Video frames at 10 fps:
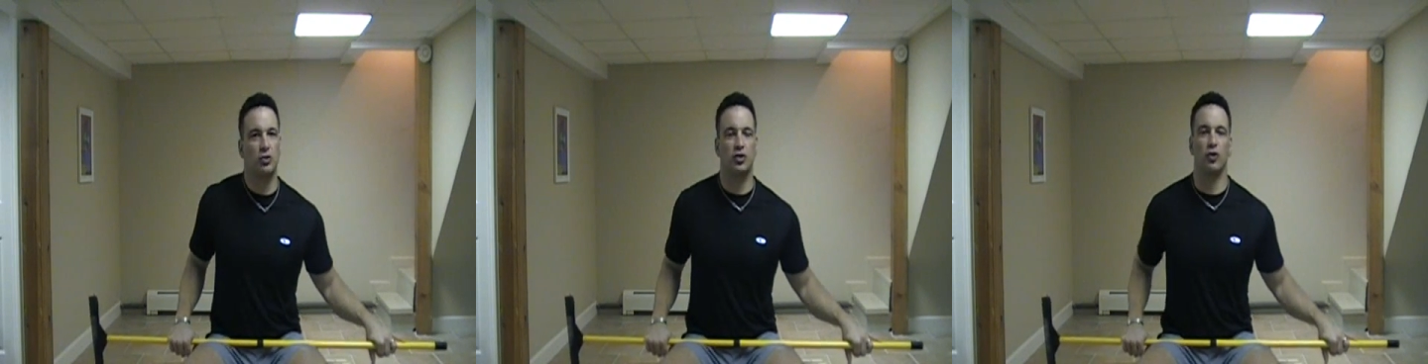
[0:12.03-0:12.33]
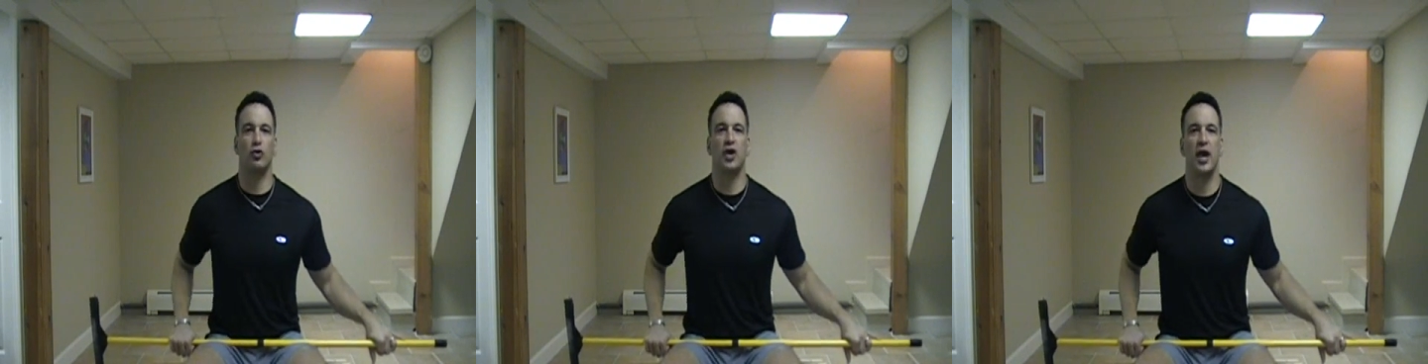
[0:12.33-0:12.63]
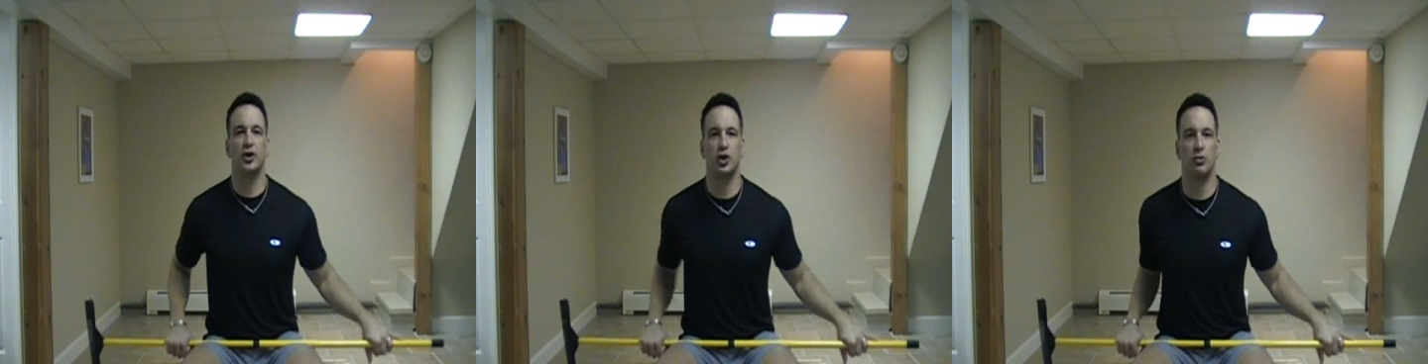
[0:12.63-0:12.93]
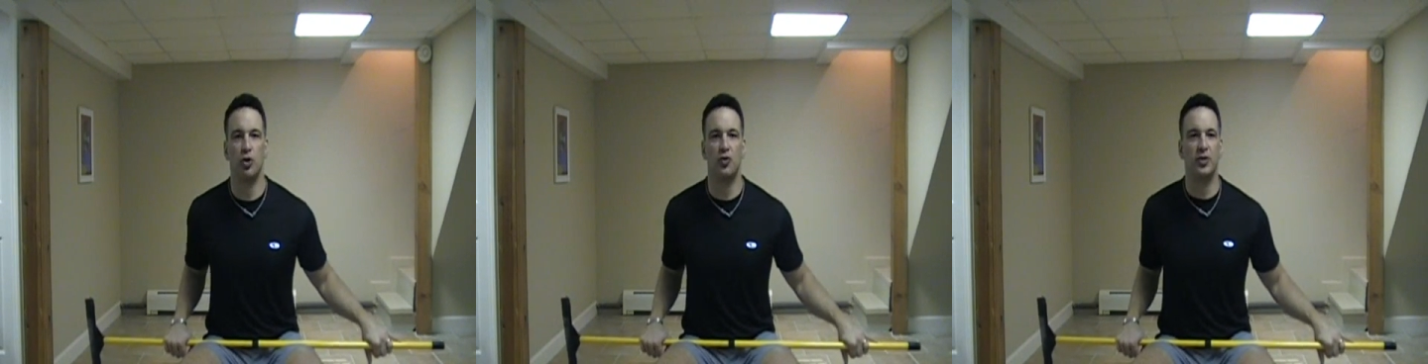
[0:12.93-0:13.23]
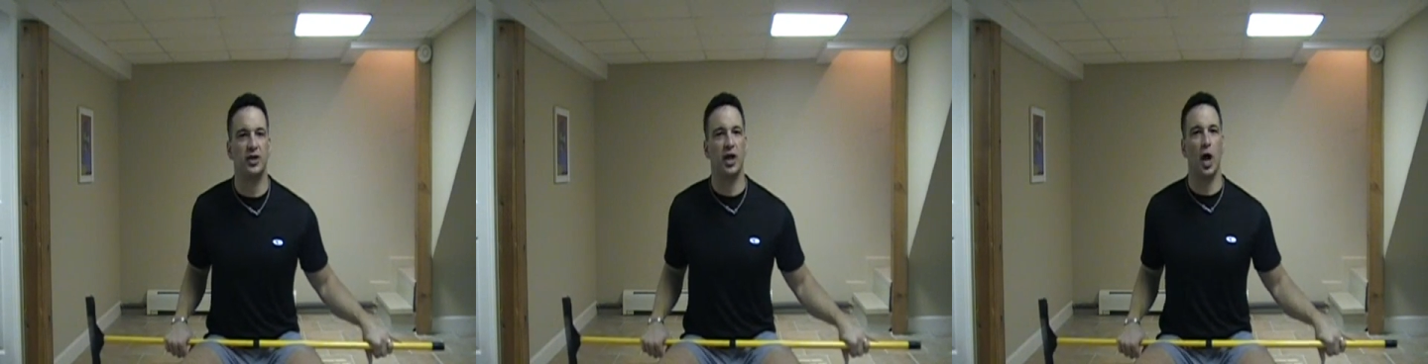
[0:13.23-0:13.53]
It's a rotational movement.
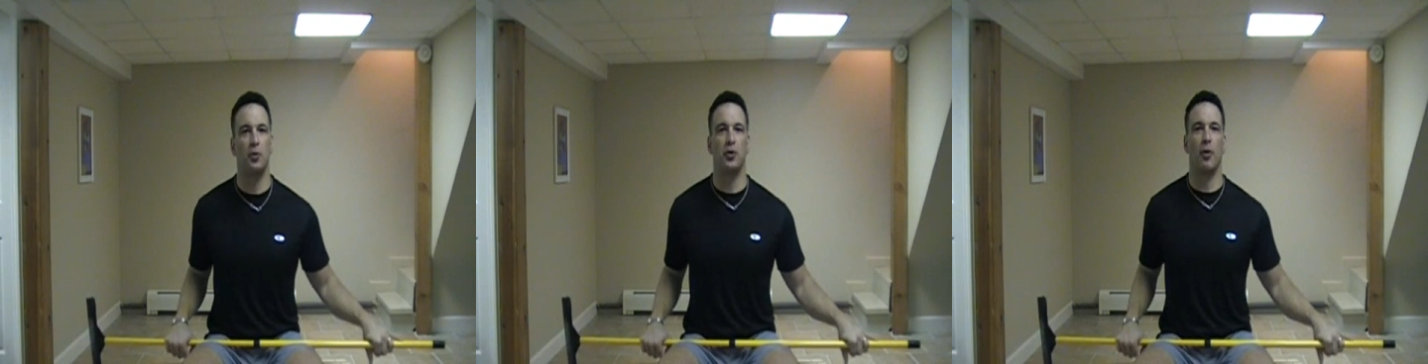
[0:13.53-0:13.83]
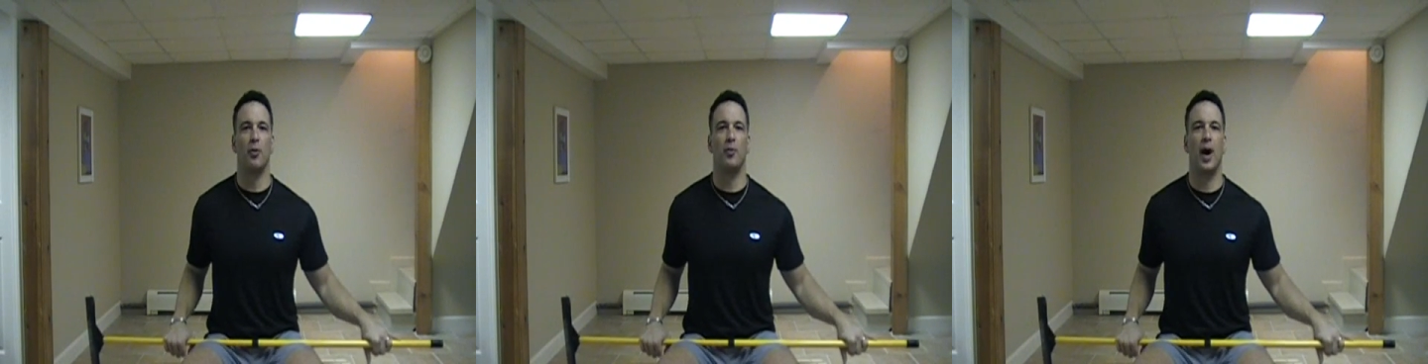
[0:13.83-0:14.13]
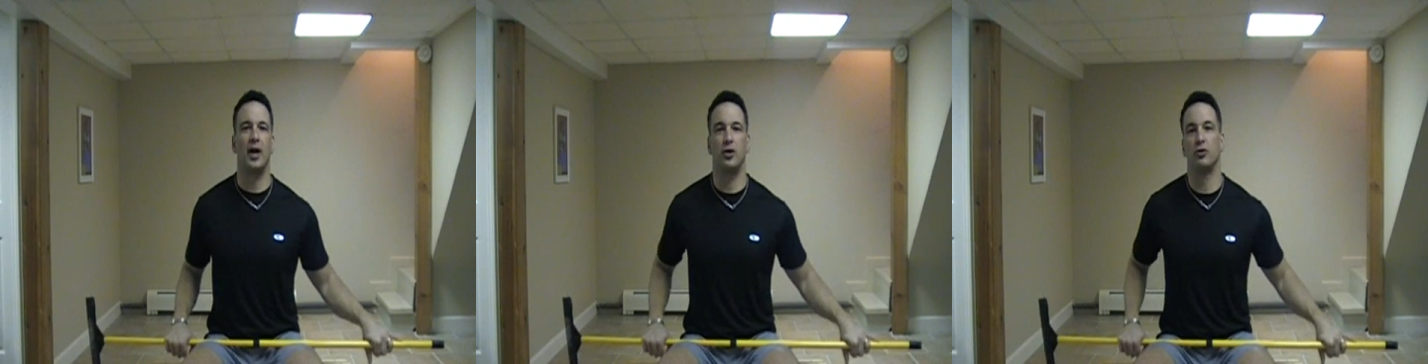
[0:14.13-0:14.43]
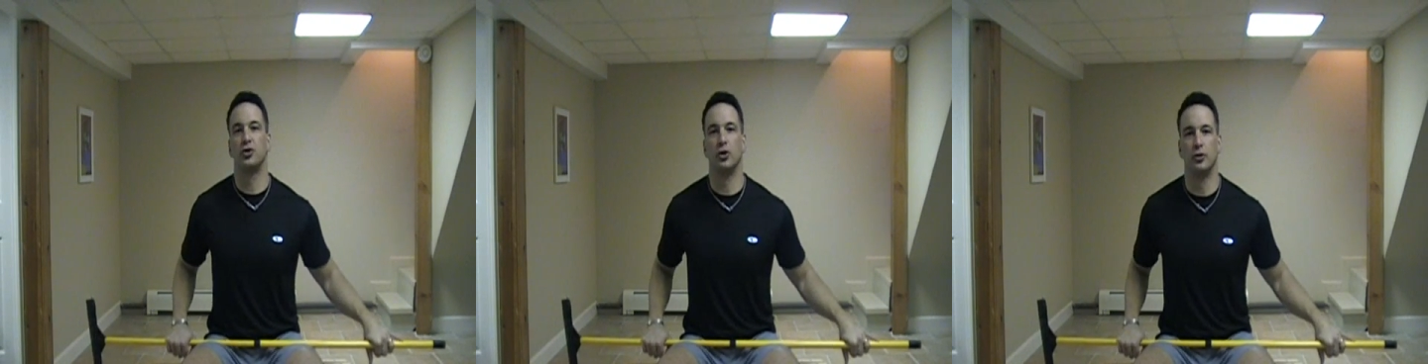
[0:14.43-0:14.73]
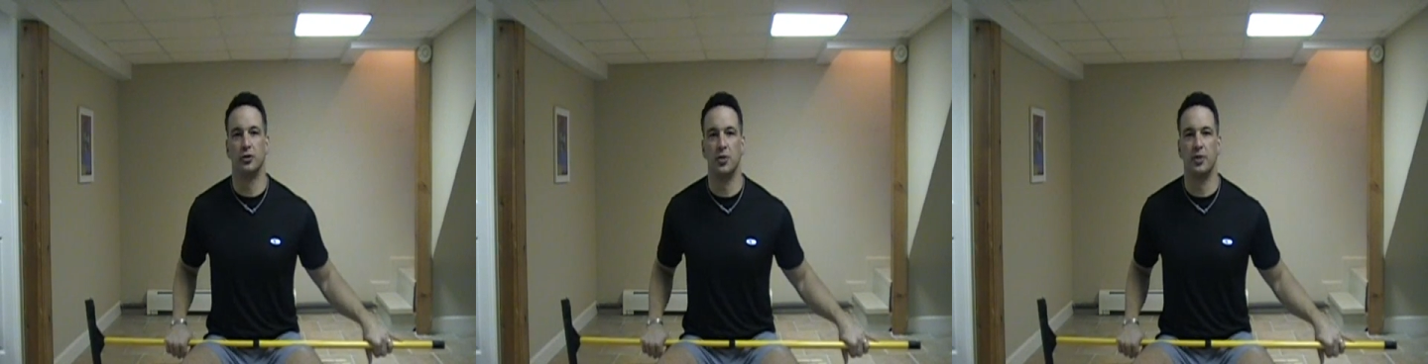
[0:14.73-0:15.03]
It's going to help your upper body, your
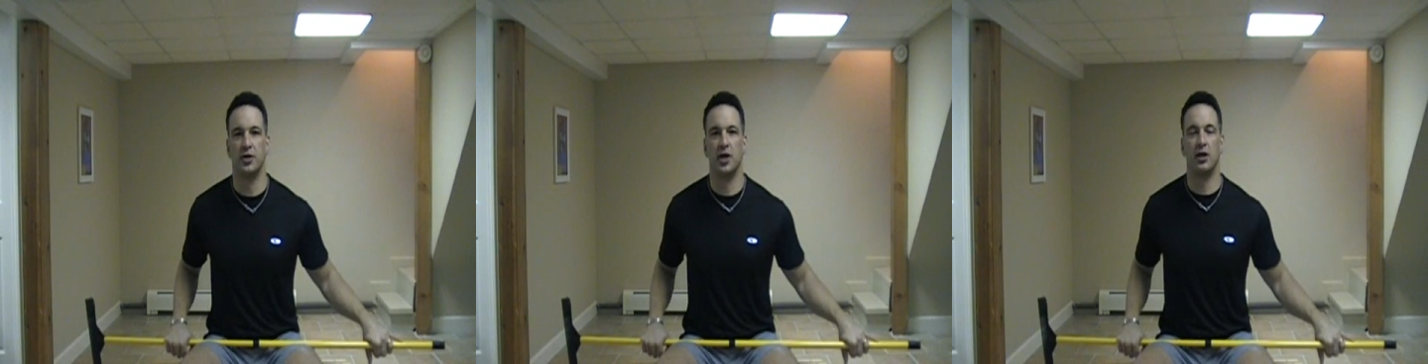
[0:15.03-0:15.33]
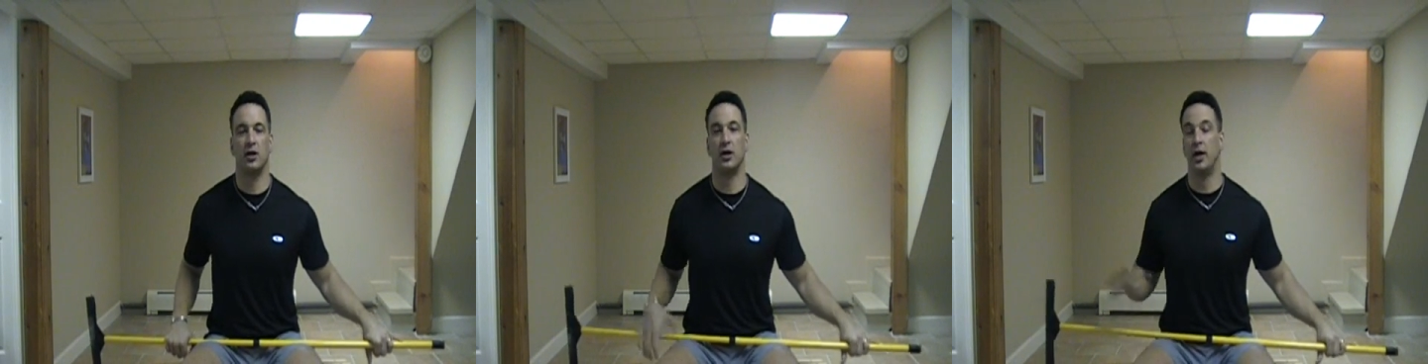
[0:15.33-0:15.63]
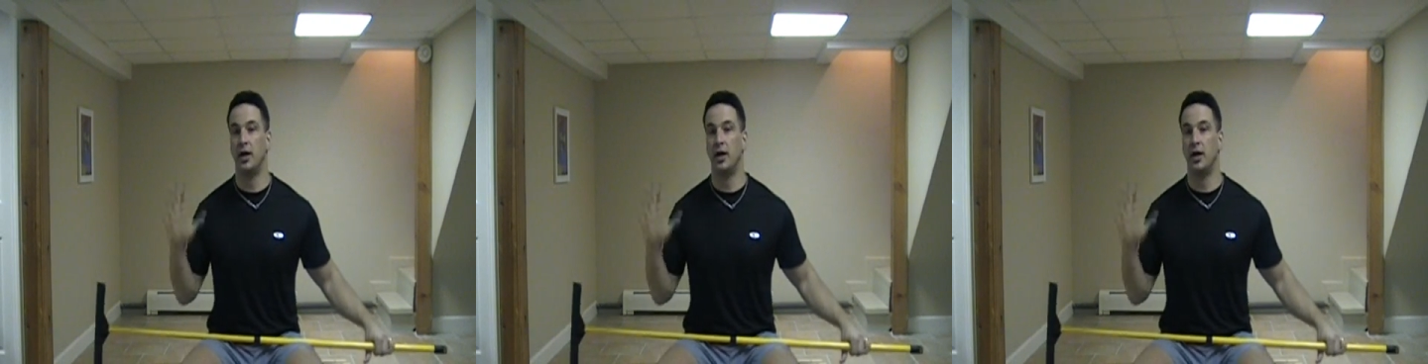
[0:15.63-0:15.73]
shoulders in particular.